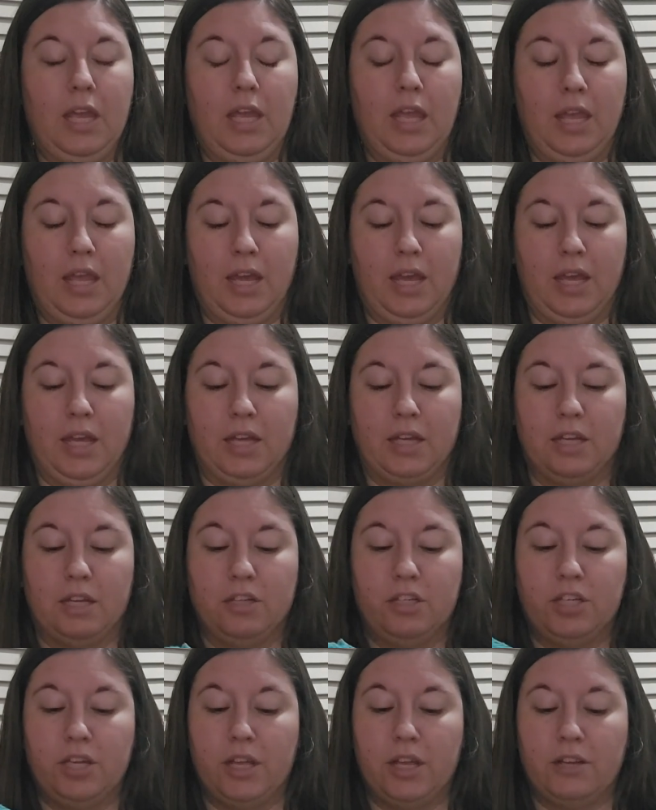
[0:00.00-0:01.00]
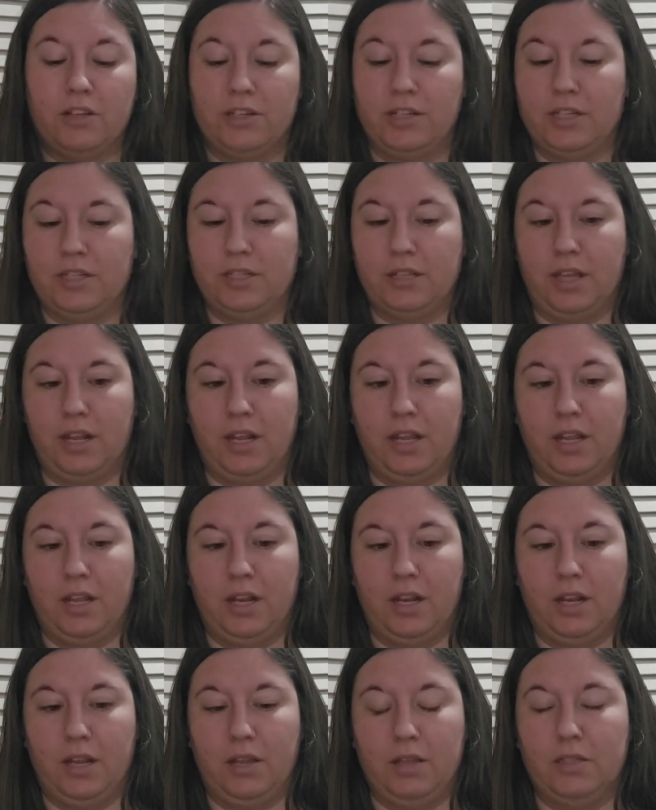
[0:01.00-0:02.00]
and she actually
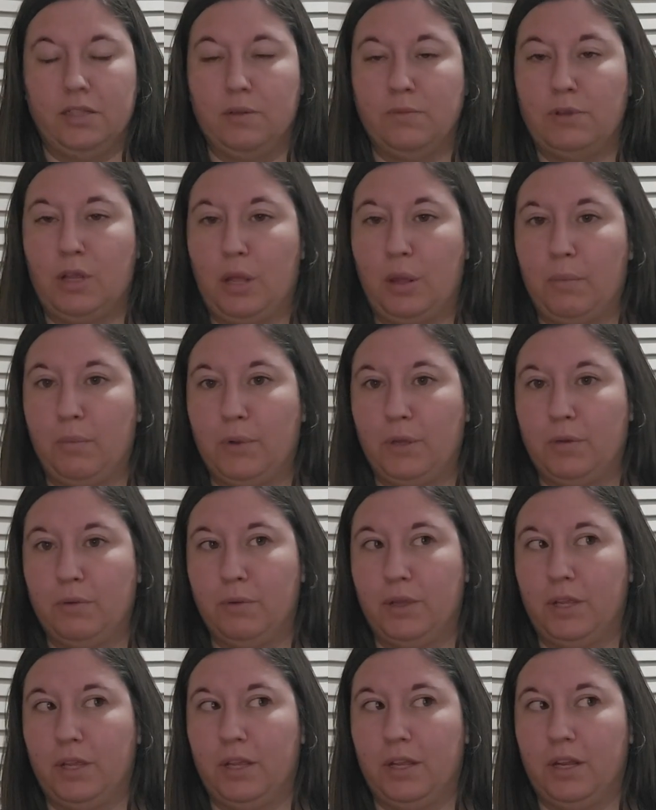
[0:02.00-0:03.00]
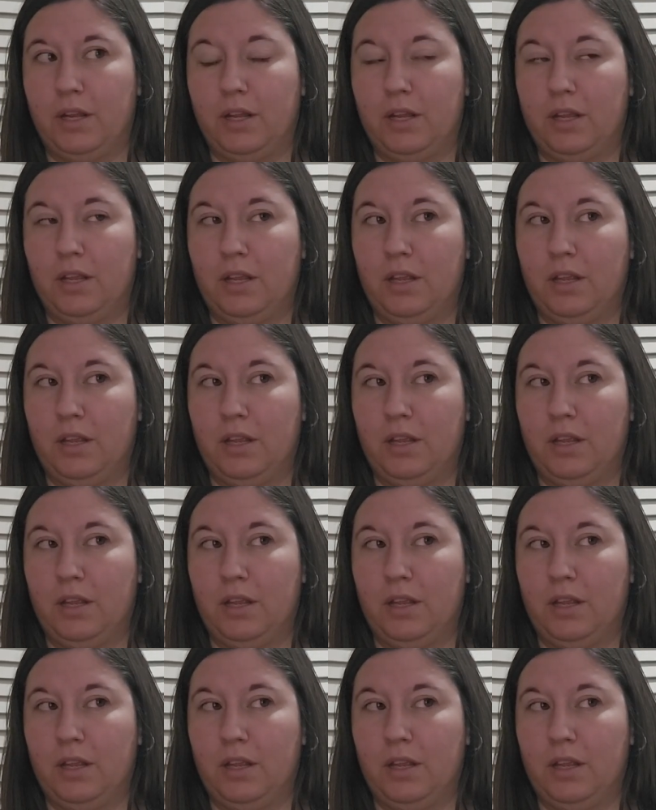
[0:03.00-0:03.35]
decided sometime between